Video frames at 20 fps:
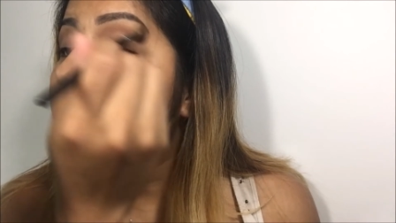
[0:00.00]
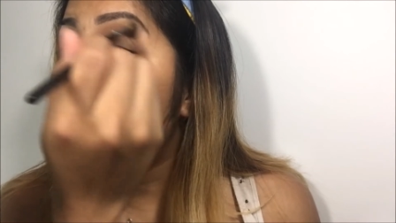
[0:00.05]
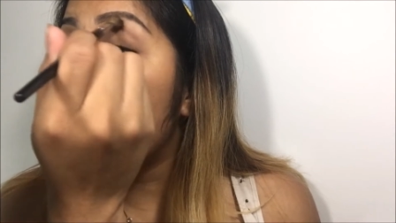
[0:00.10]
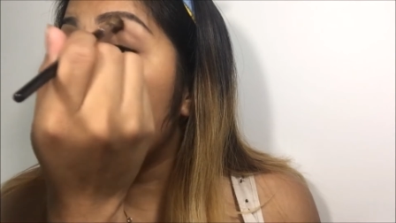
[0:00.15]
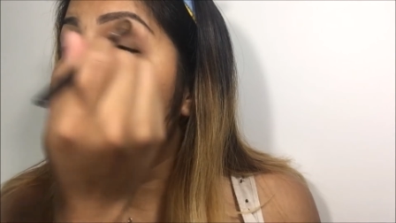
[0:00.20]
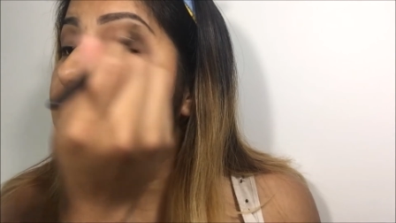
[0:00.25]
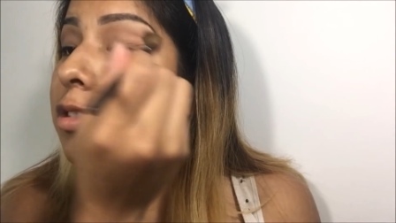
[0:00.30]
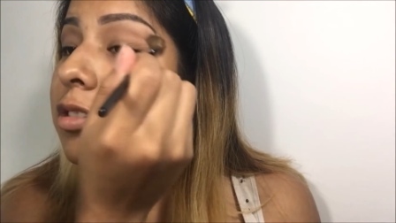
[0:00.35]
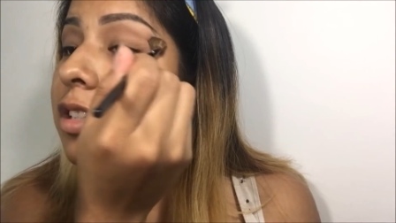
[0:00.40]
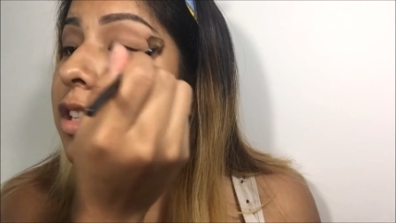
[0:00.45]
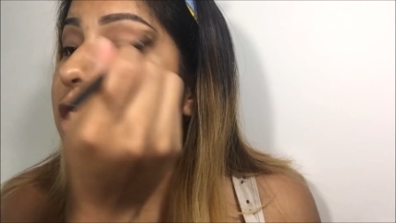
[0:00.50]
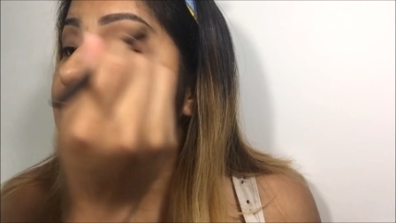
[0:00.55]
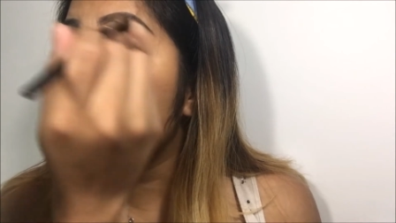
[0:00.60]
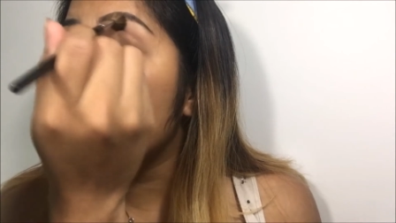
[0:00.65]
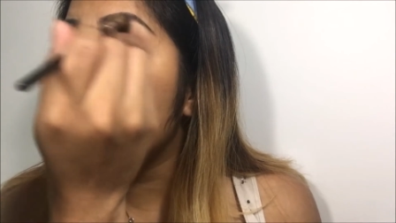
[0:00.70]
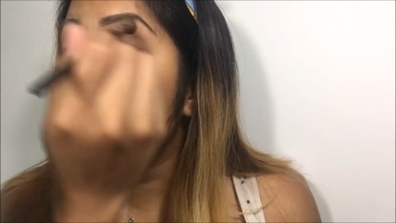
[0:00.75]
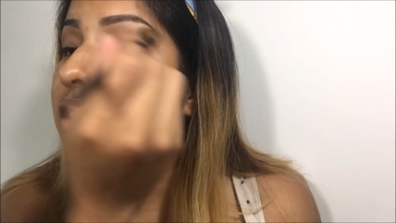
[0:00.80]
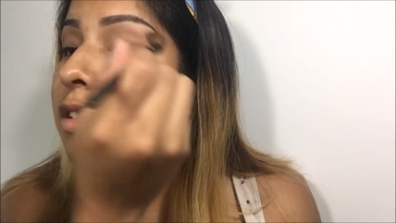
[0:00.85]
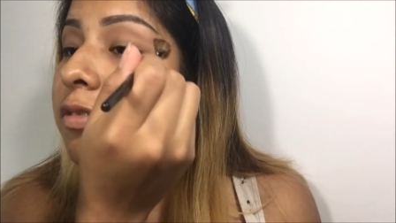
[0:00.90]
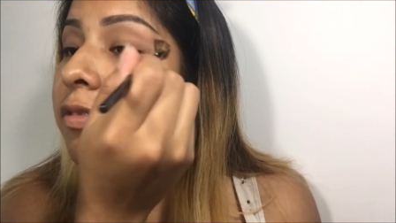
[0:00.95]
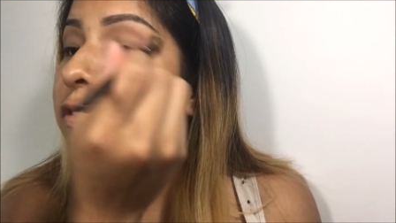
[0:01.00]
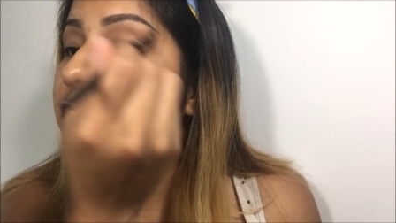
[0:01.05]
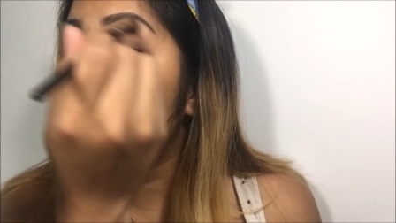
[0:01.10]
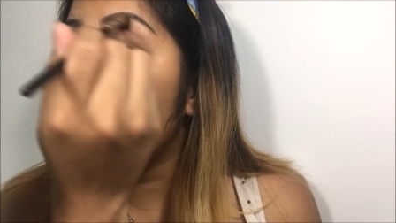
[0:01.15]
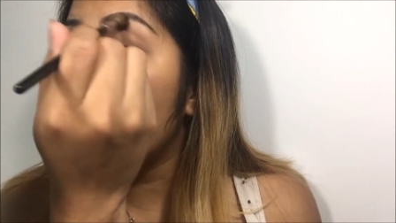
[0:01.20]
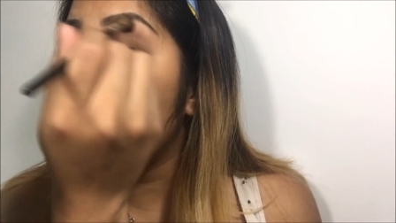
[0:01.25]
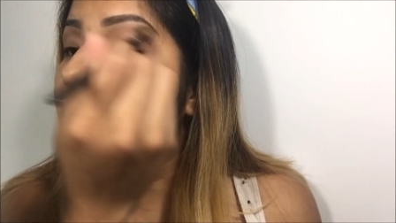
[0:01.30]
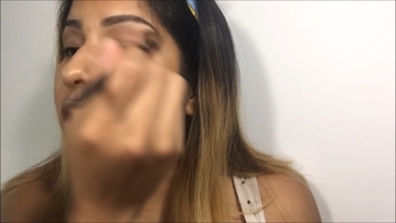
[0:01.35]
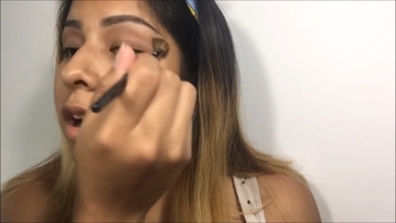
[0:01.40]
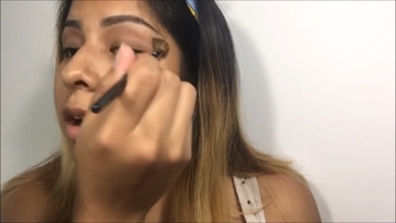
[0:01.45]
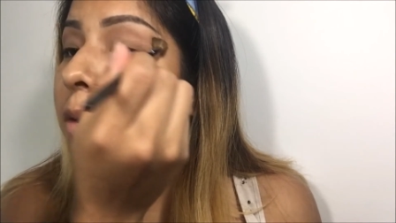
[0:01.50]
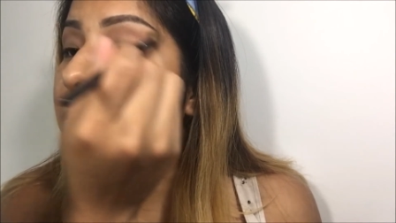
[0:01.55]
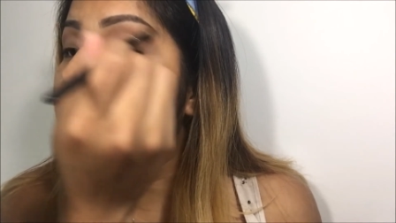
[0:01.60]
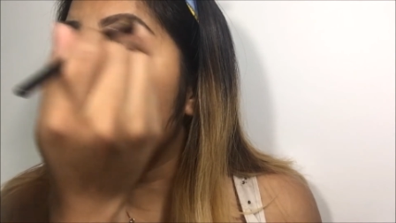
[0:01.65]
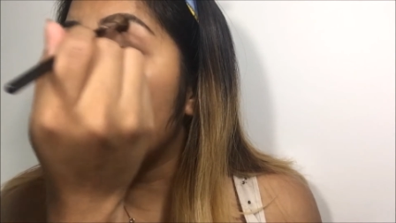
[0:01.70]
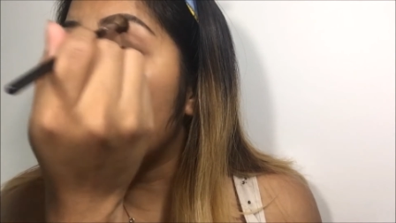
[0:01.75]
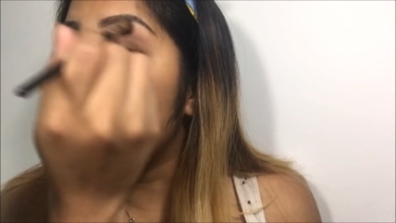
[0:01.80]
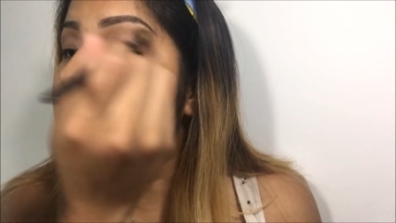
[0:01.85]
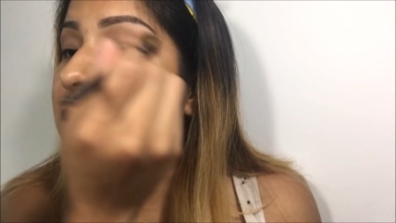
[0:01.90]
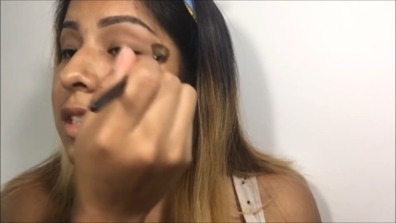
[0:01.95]
I'm using the Sephora
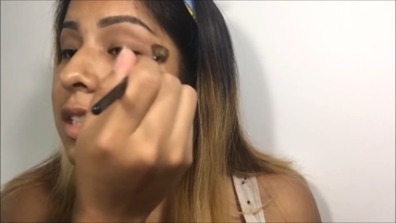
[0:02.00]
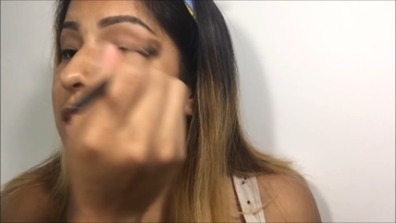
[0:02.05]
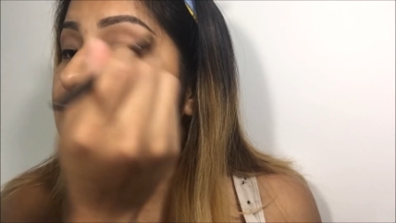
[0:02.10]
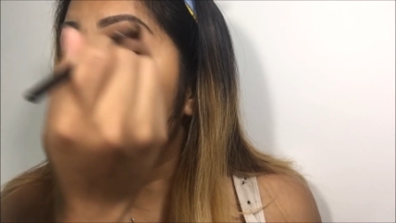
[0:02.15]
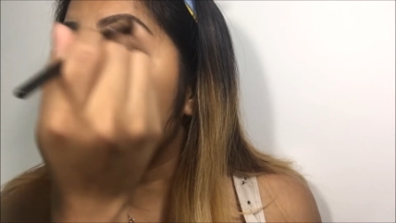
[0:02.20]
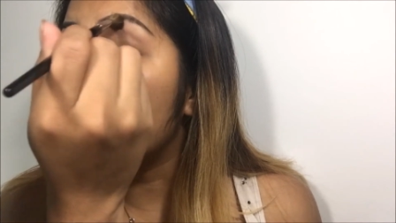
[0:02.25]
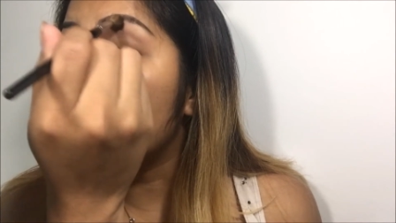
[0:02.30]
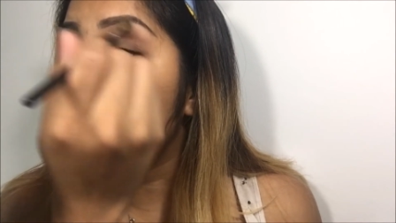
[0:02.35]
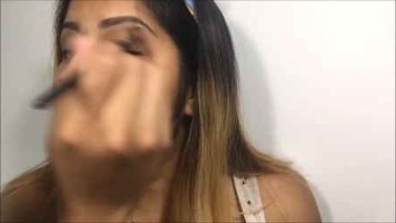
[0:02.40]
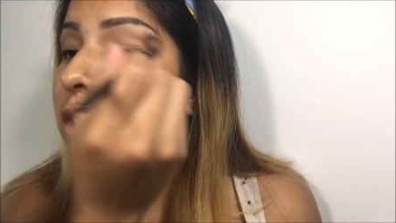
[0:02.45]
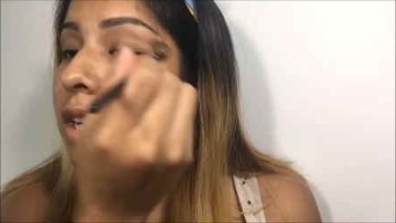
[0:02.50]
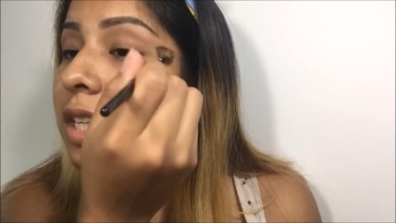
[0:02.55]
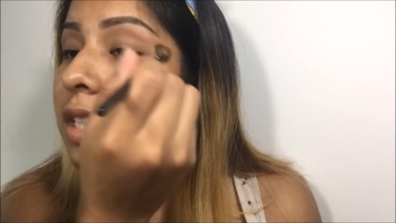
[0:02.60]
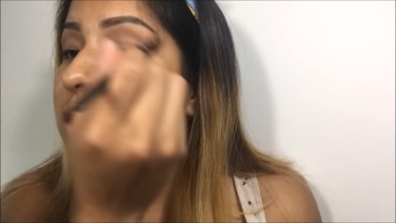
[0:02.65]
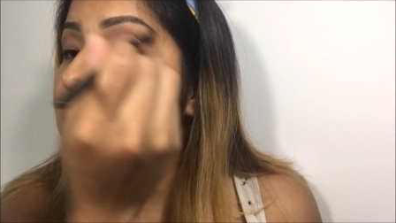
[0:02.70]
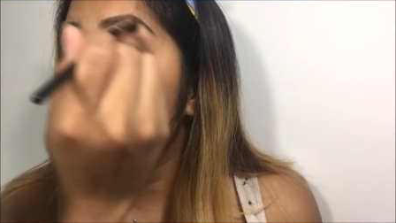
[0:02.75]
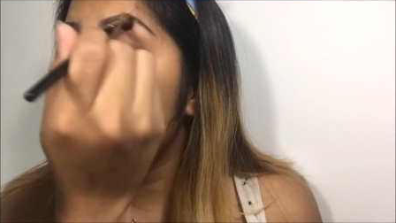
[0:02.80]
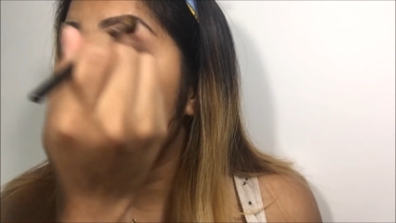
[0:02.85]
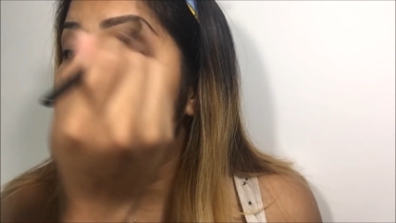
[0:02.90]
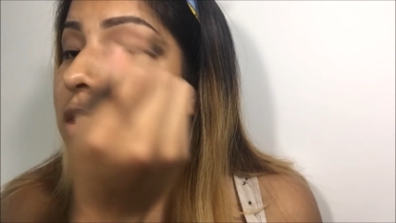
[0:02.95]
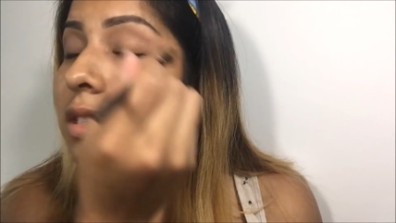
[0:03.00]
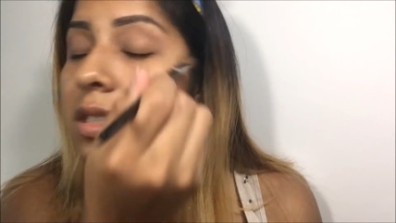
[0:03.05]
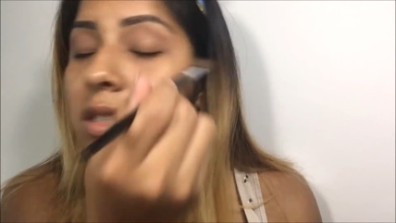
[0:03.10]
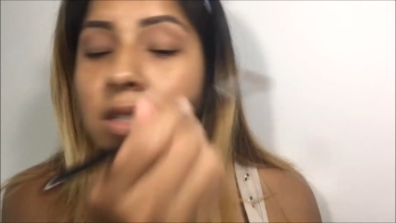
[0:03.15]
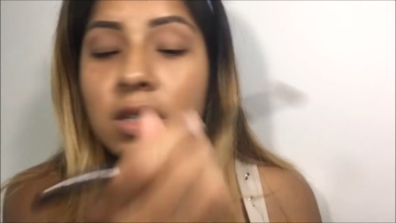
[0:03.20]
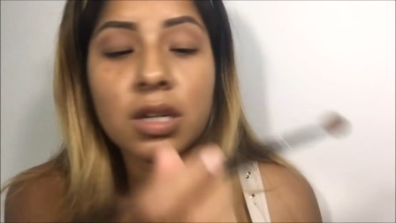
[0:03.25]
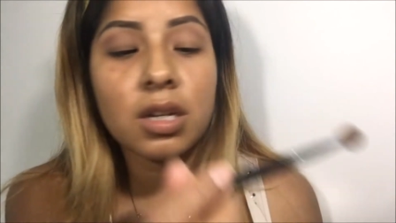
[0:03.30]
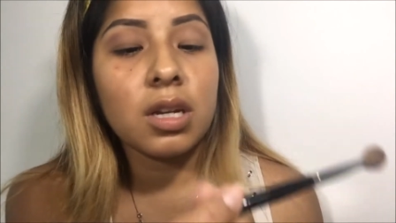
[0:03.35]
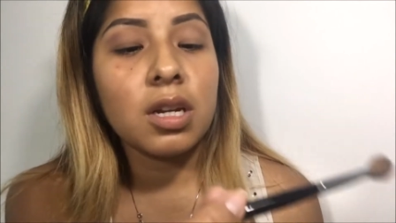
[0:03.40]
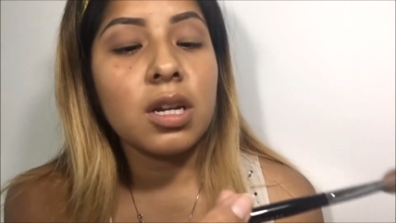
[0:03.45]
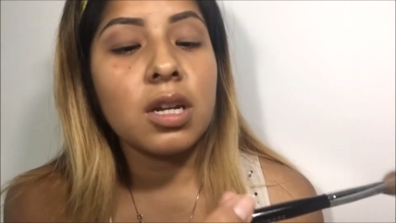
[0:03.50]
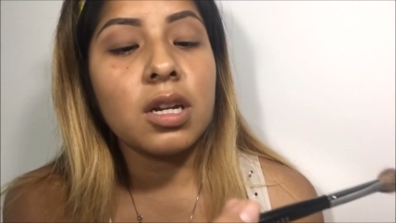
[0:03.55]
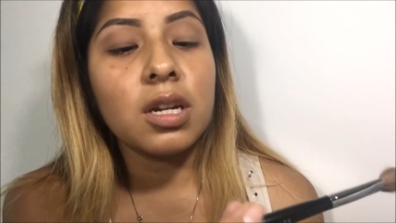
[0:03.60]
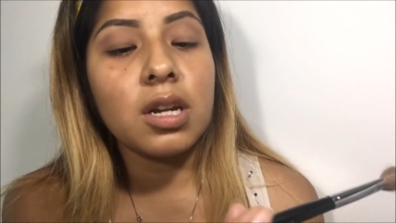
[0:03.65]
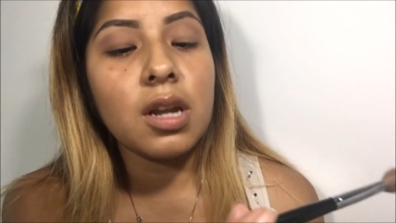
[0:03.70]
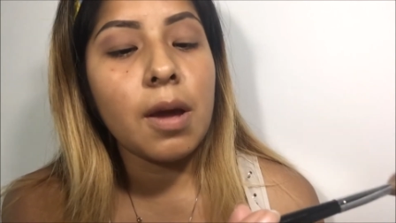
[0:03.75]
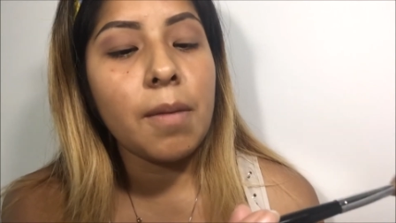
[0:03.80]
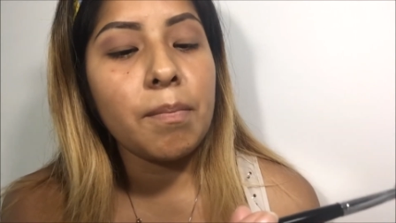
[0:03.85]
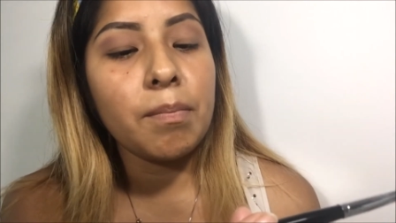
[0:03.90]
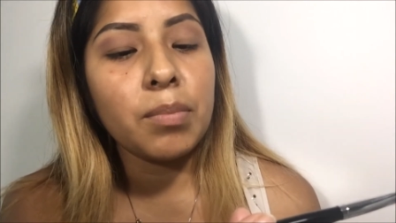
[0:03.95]
blending brush,
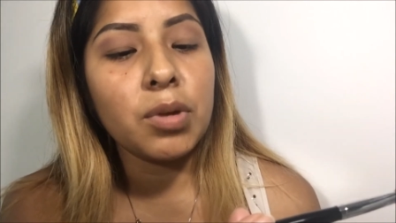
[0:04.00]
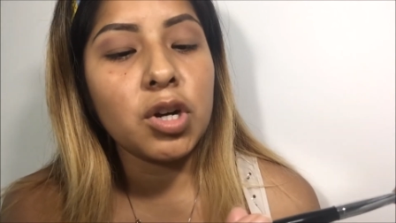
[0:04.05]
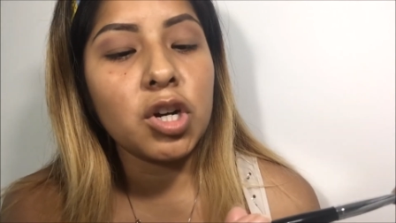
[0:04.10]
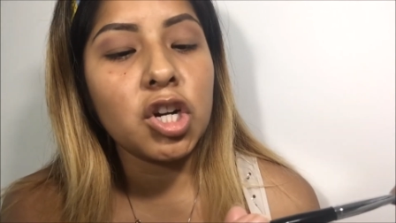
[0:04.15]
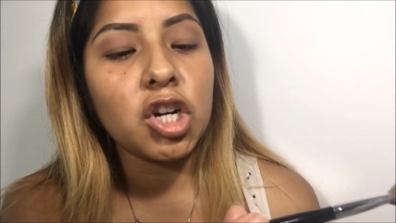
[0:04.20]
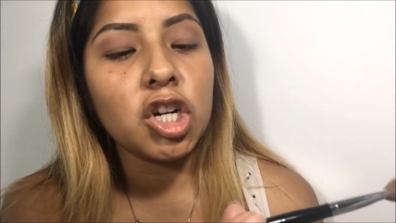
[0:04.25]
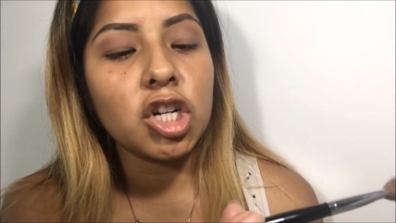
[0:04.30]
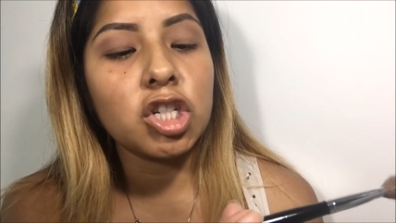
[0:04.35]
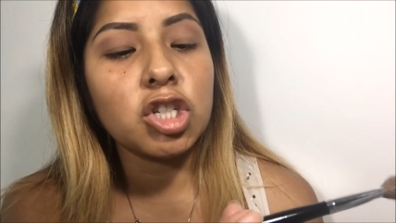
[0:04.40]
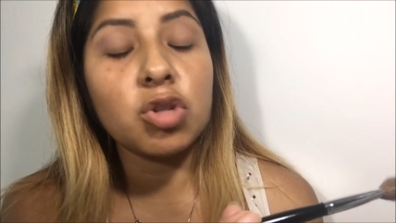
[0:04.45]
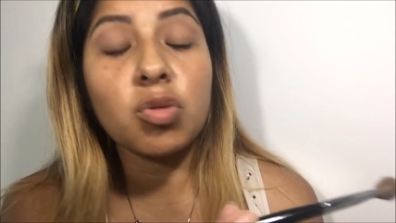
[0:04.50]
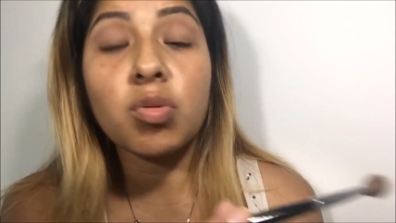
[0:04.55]
number